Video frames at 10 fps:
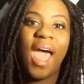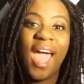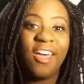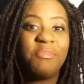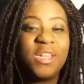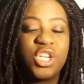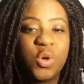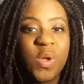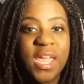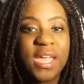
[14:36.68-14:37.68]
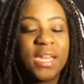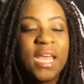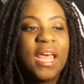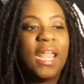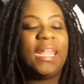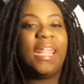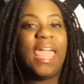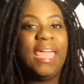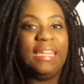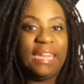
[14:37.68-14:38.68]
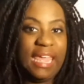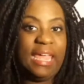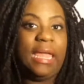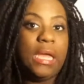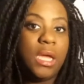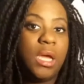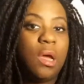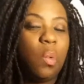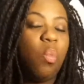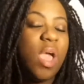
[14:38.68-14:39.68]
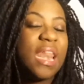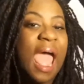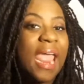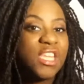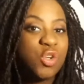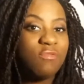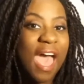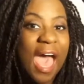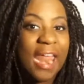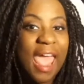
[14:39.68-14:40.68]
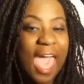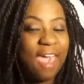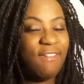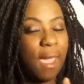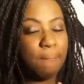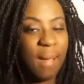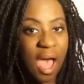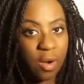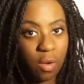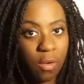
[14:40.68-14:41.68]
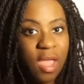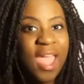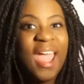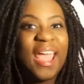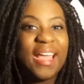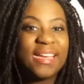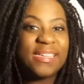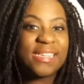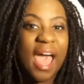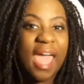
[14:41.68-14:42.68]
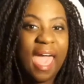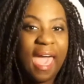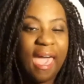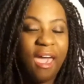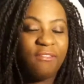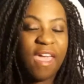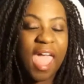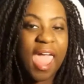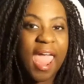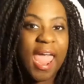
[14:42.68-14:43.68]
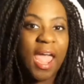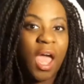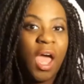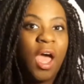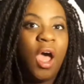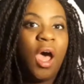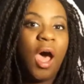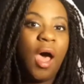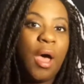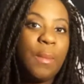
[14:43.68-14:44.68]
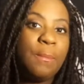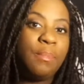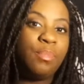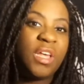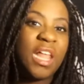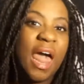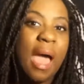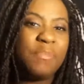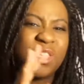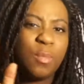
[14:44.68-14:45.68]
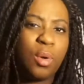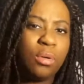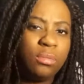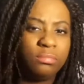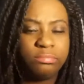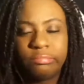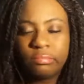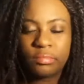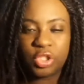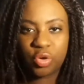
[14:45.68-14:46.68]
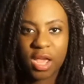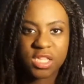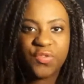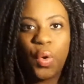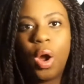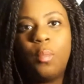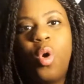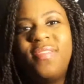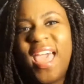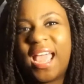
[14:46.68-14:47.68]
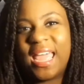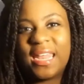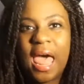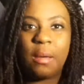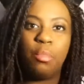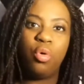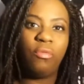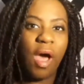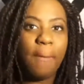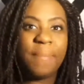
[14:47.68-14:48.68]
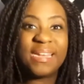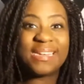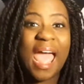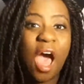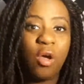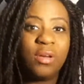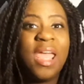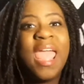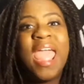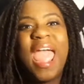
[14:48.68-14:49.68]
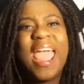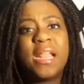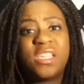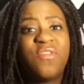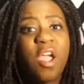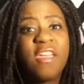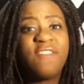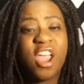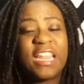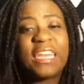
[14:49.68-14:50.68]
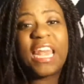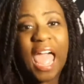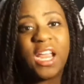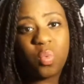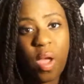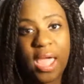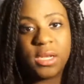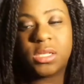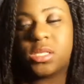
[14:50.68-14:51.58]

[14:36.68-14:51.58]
I have been doing lately, when I do not have a model, is I have a collapsible dress form, one that can like move up and down, and it's very, very lightweight.